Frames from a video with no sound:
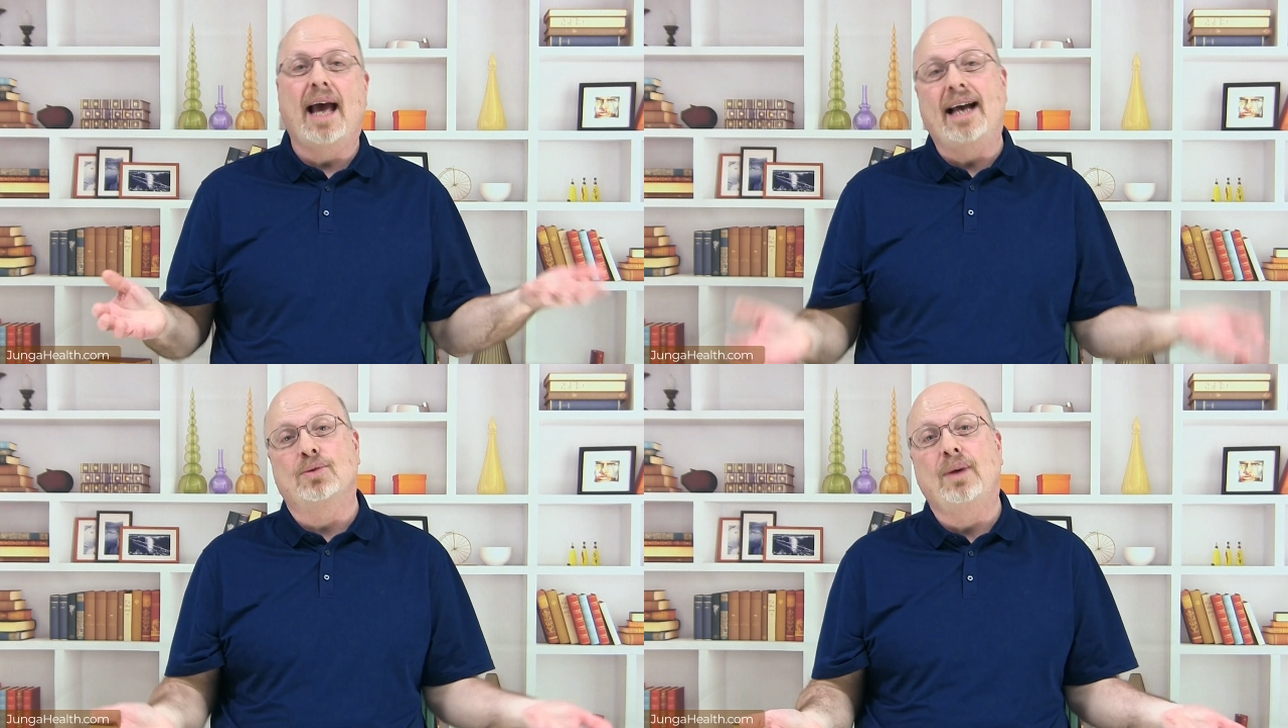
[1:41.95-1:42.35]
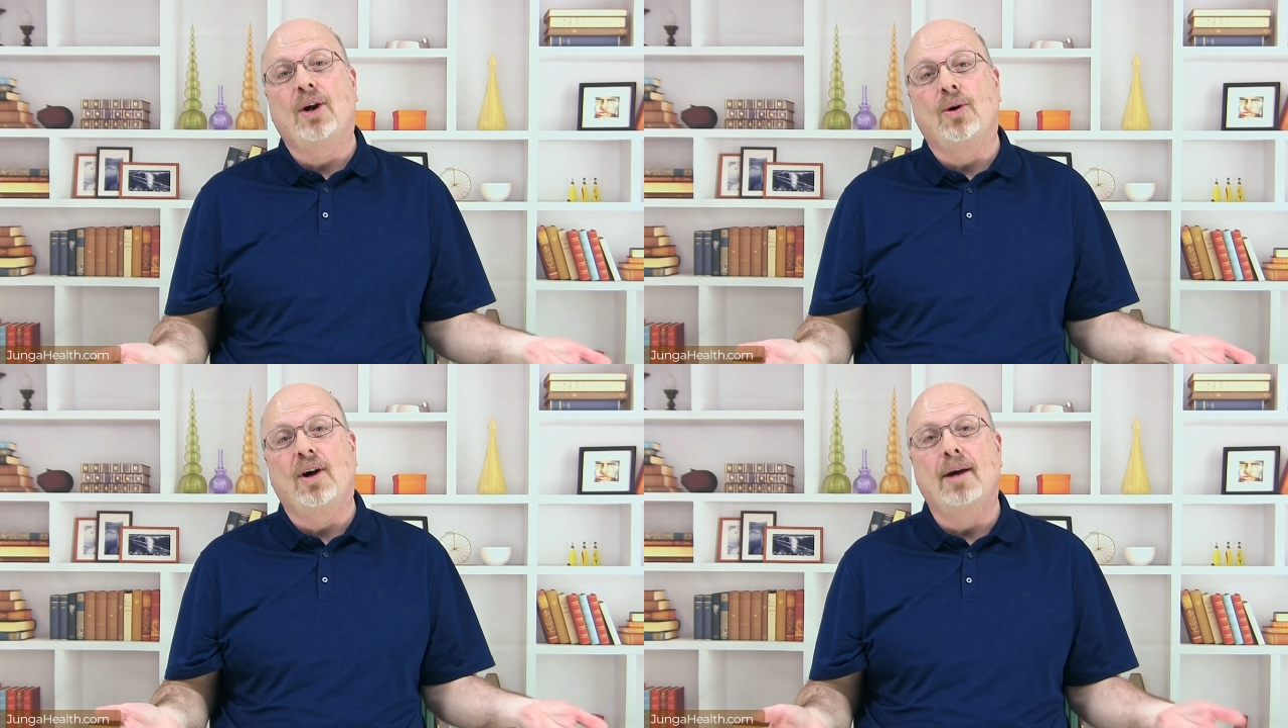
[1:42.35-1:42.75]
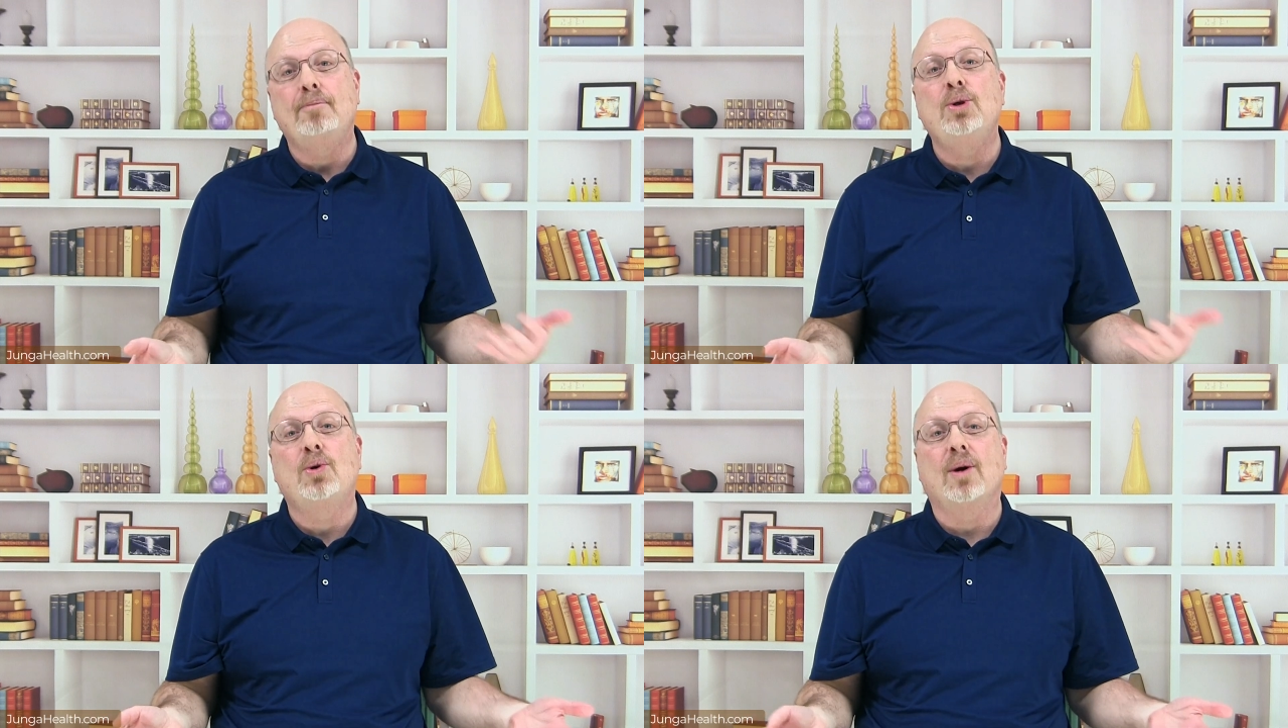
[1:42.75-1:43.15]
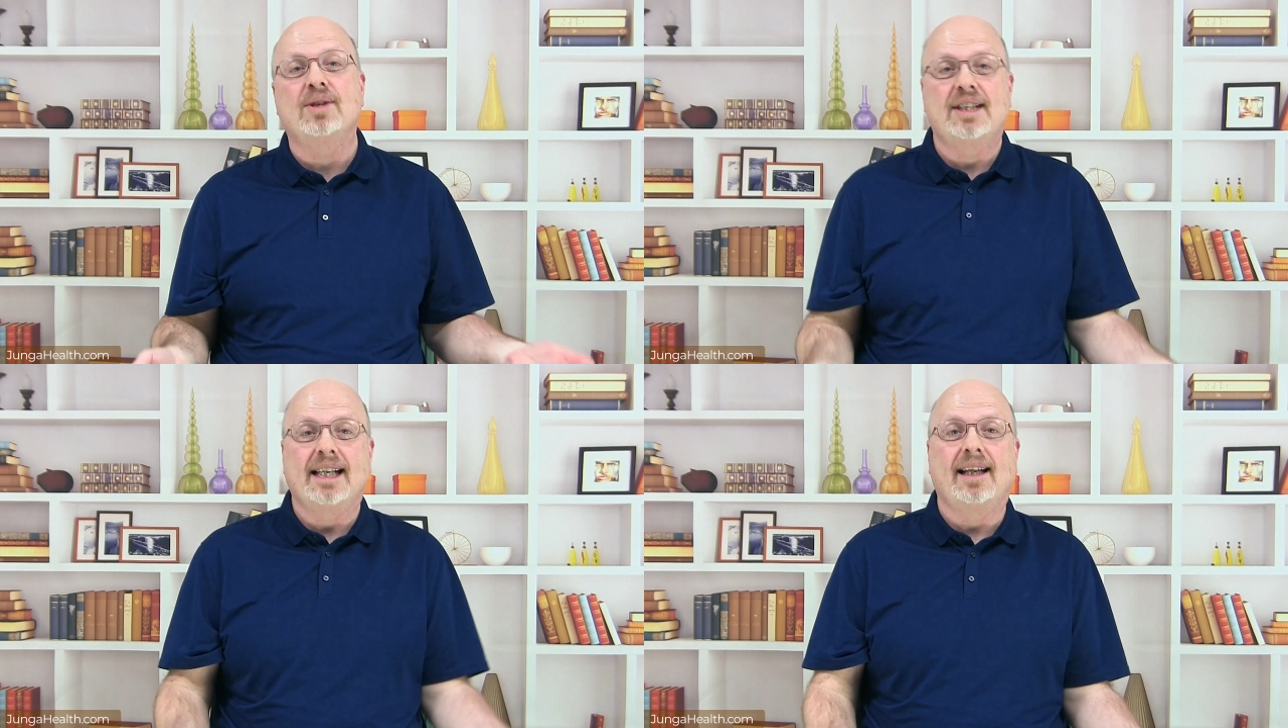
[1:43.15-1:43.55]
as we call it,
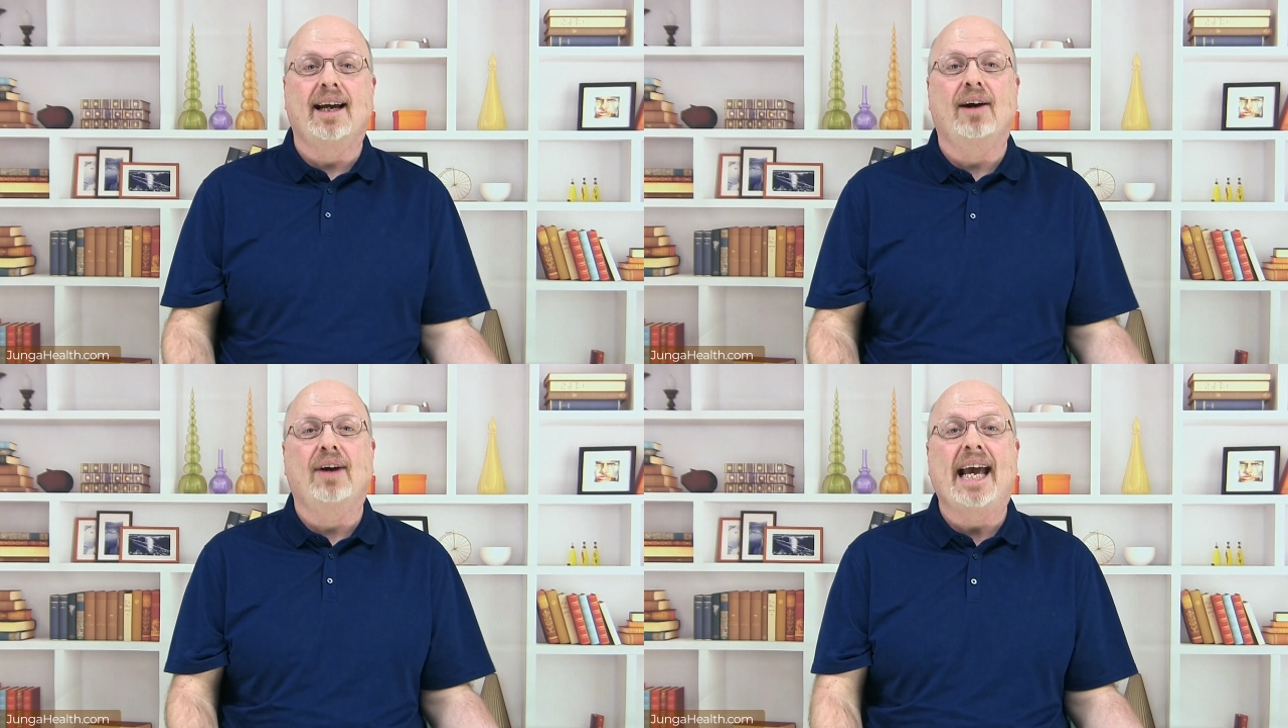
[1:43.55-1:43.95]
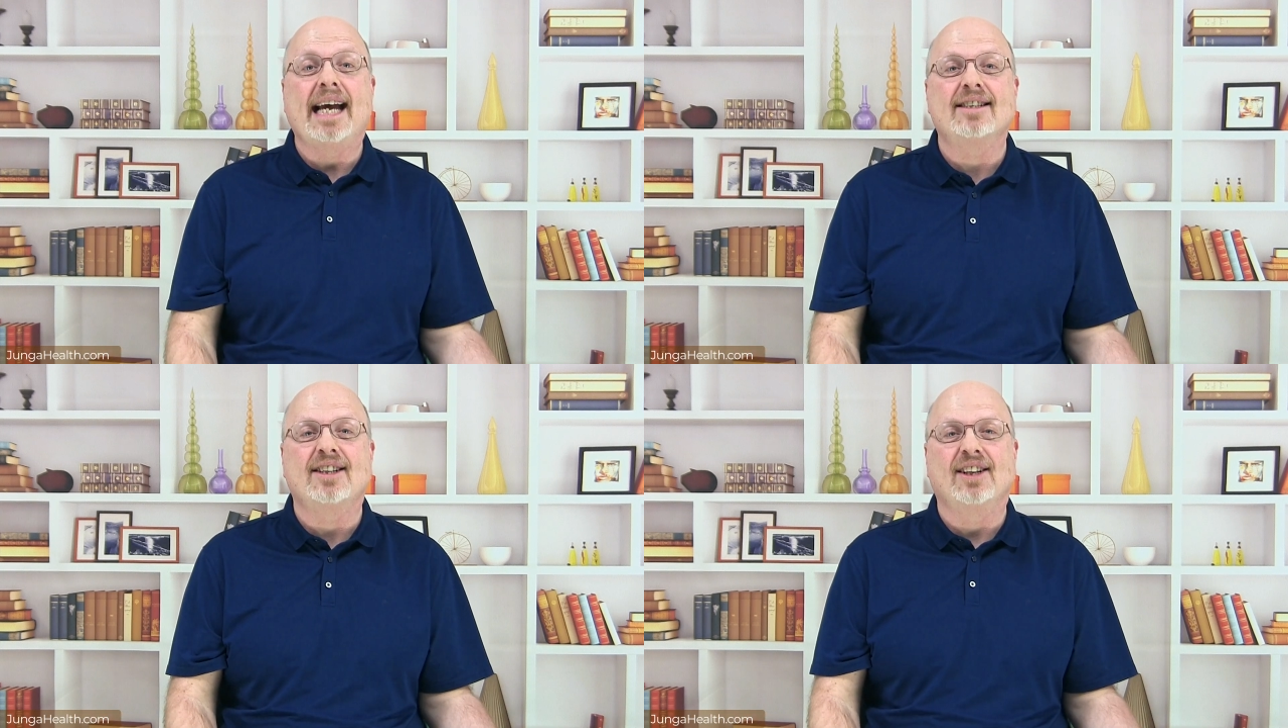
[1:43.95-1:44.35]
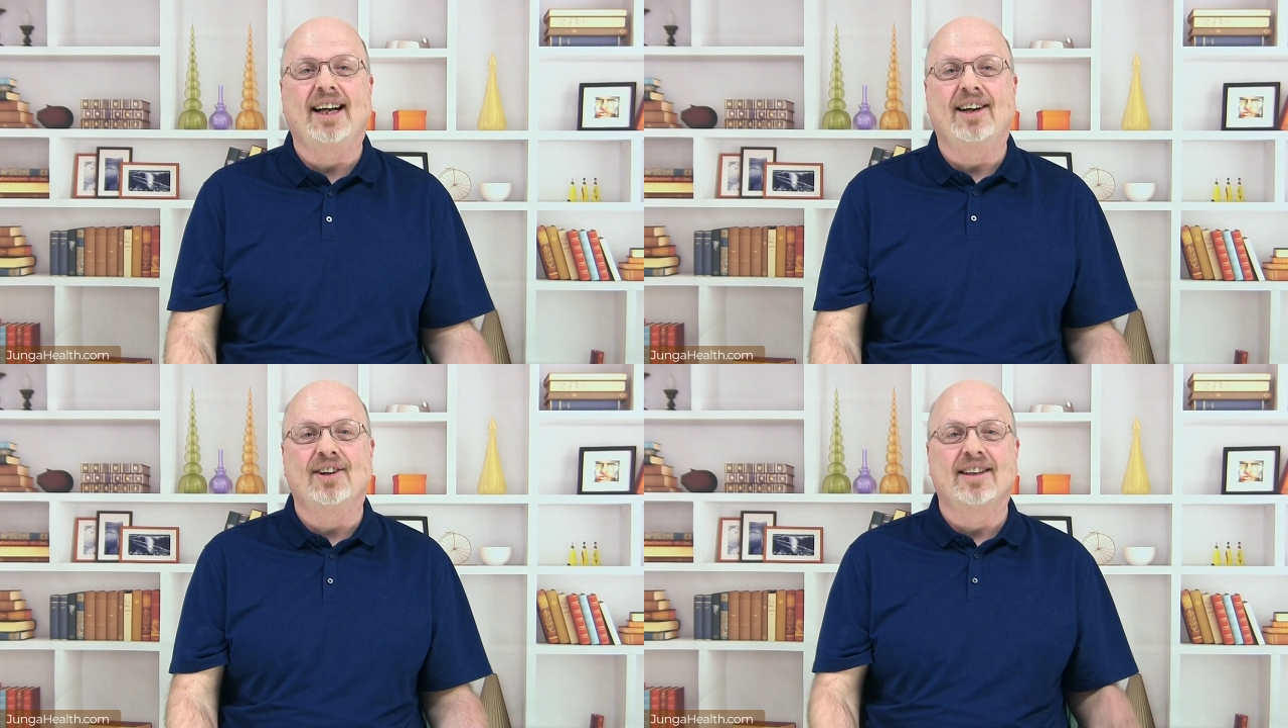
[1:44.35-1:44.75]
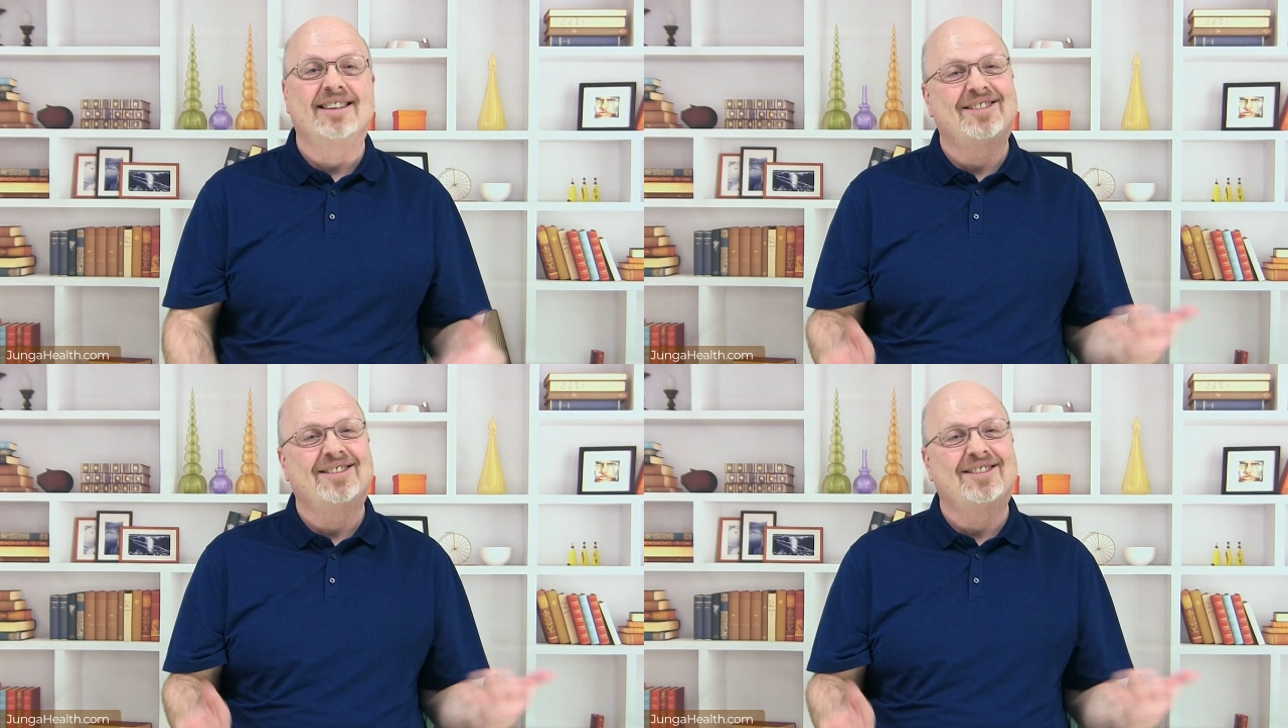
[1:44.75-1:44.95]
mucociliary escalator.